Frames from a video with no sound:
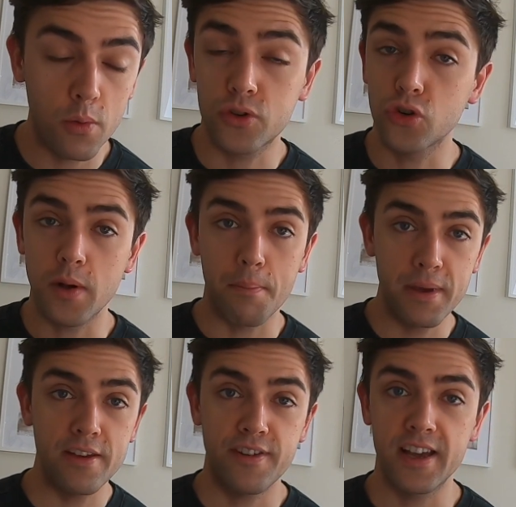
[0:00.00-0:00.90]
We'll talk about
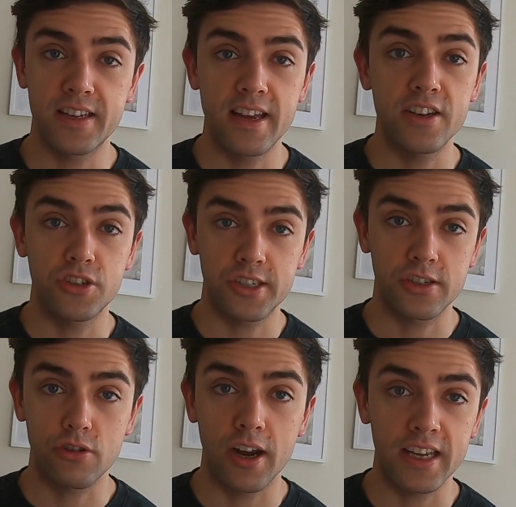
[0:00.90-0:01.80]
beef here today, just to
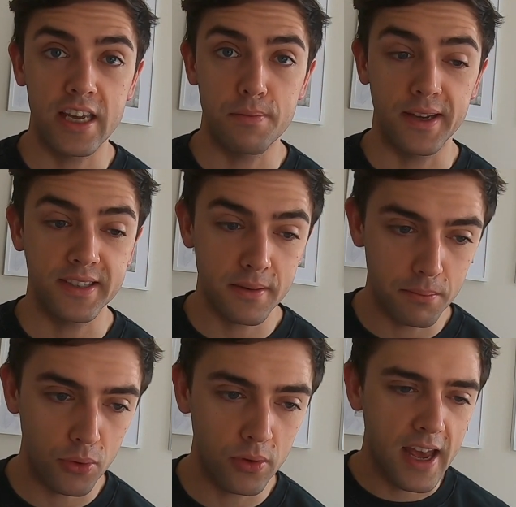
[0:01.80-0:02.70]
try and keep it simple.